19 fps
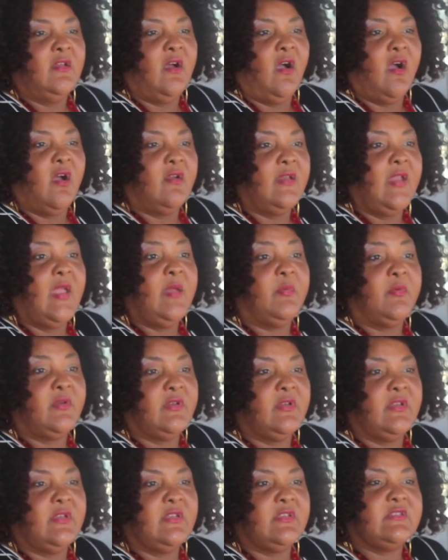our
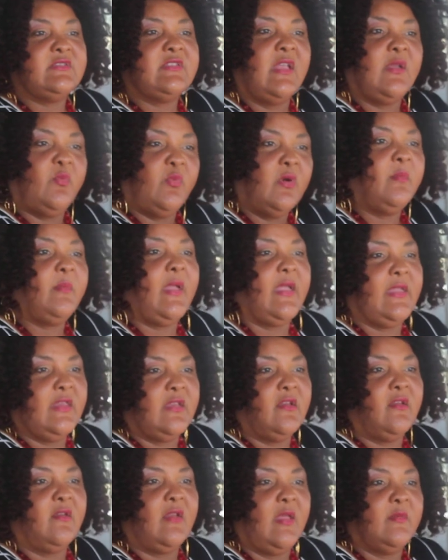neighborhoods. They will make it
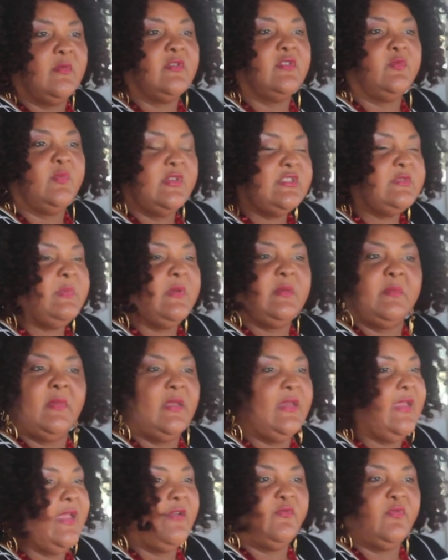in our neighborhoods. We spend
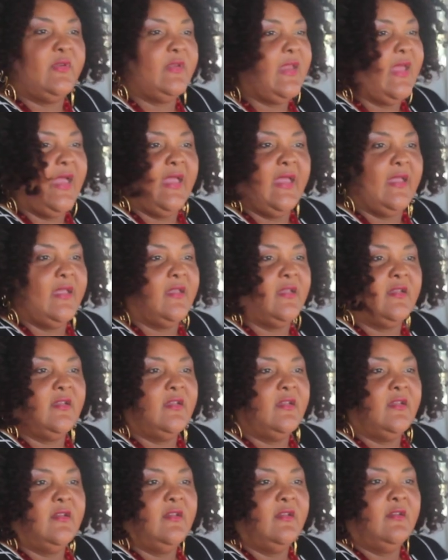money every day. Mm -hmm.